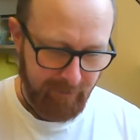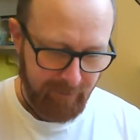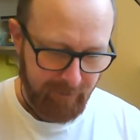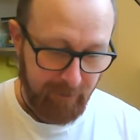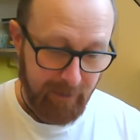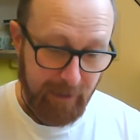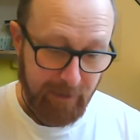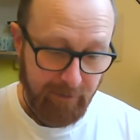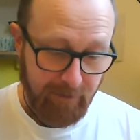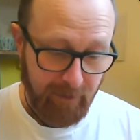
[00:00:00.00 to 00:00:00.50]

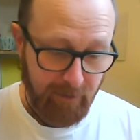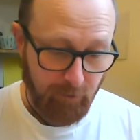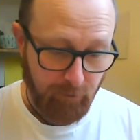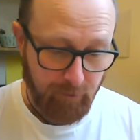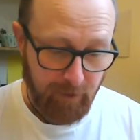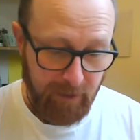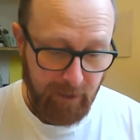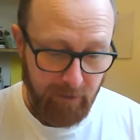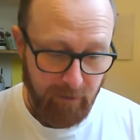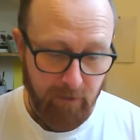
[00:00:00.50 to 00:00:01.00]
The next thing you'll
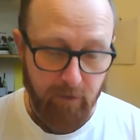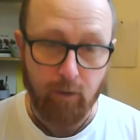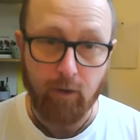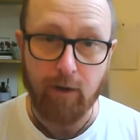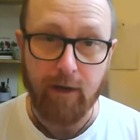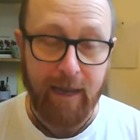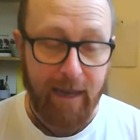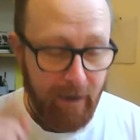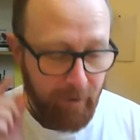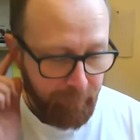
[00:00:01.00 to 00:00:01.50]
need are your
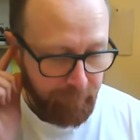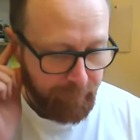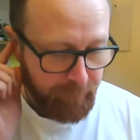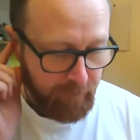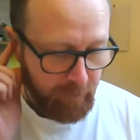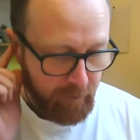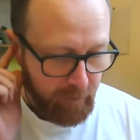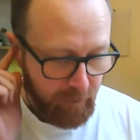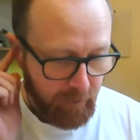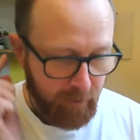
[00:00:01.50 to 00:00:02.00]

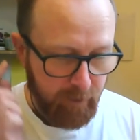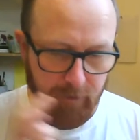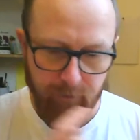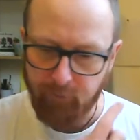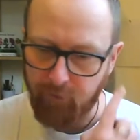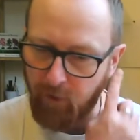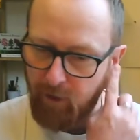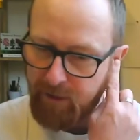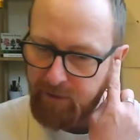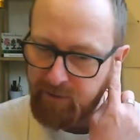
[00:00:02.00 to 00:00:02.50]
left and
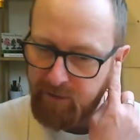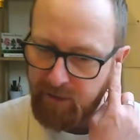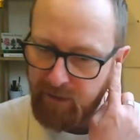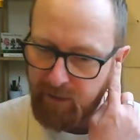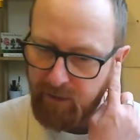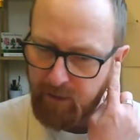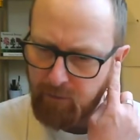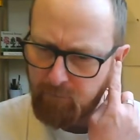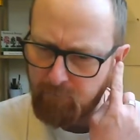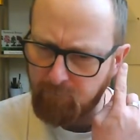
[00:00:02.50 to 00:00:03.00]
right
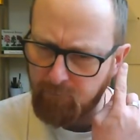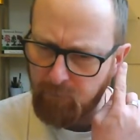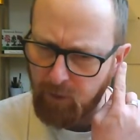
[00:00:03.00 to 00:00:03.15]
ear.